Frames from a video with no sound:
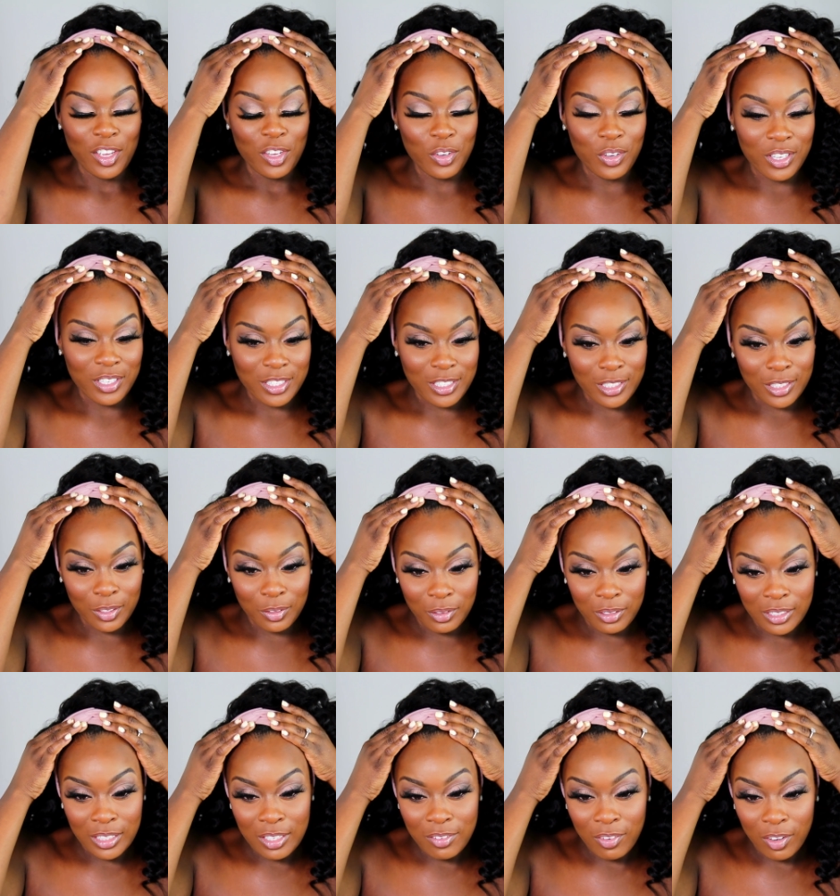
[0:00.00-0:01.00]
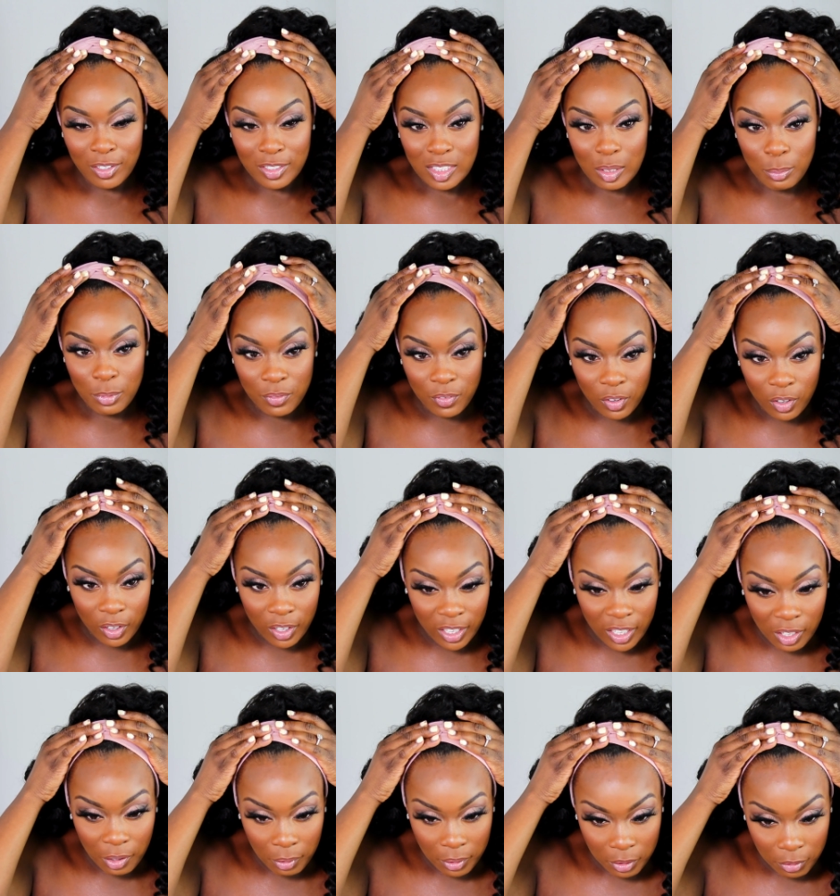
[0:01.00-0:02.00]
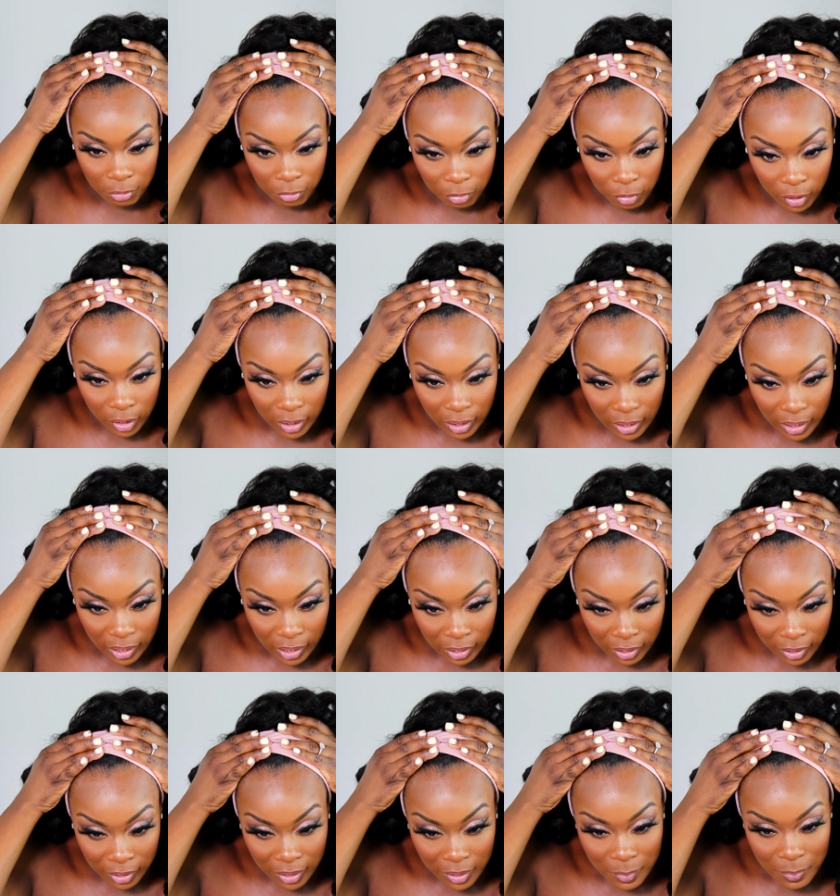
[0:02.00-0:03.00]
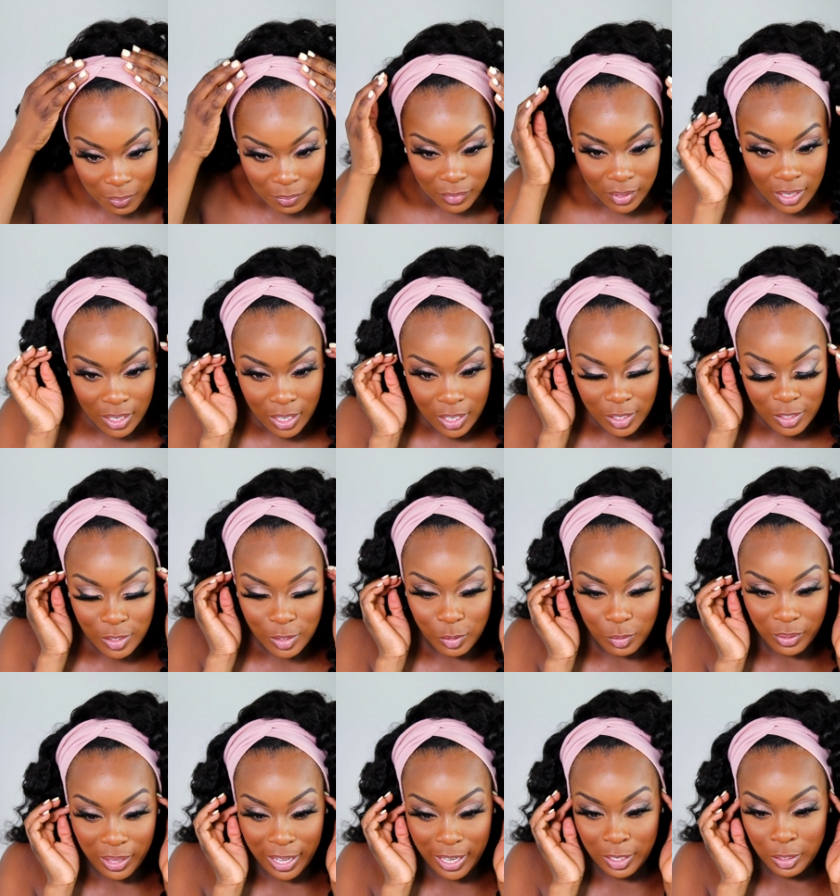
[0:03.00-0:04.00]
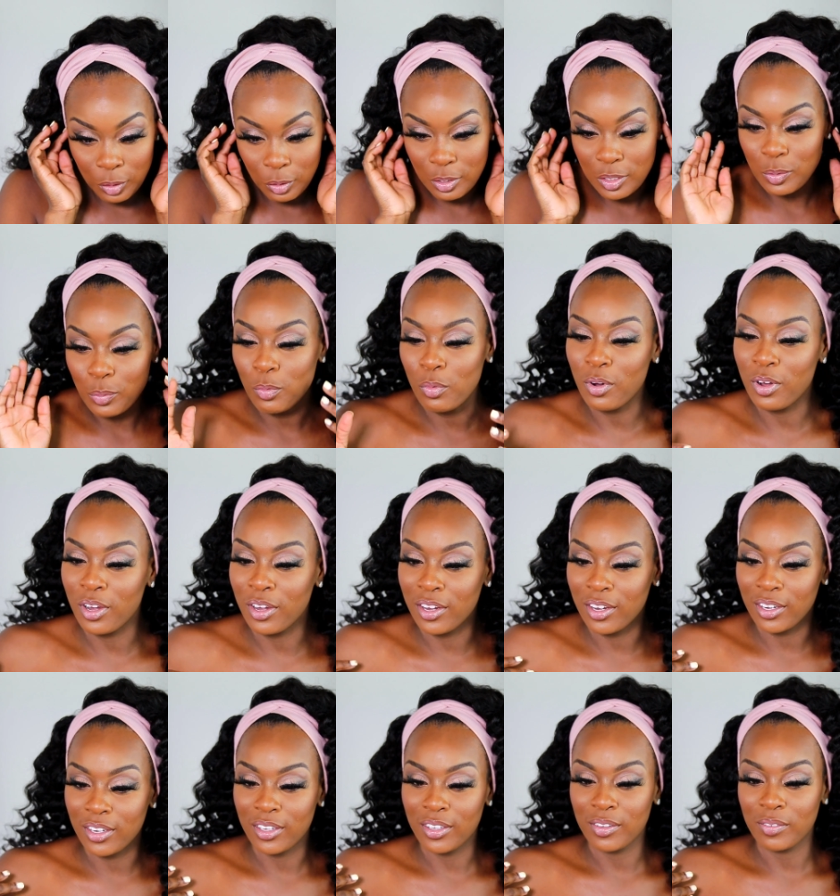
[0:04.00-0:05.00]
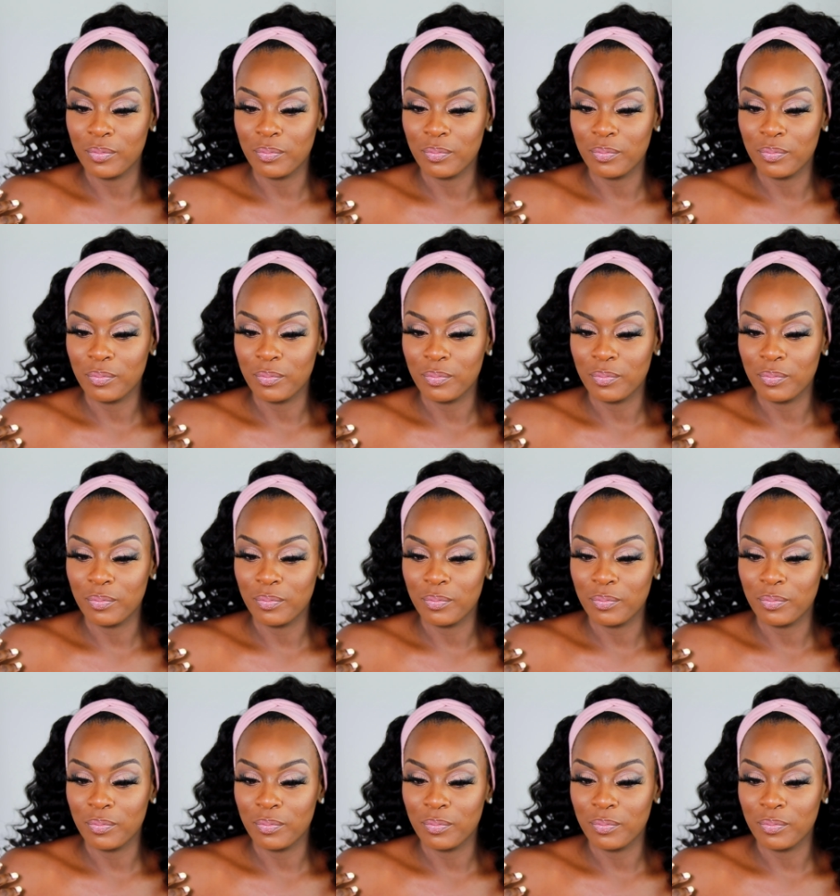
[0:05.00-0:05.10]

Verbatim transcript: You can still leave out some of your hair at the front here so that it looks more,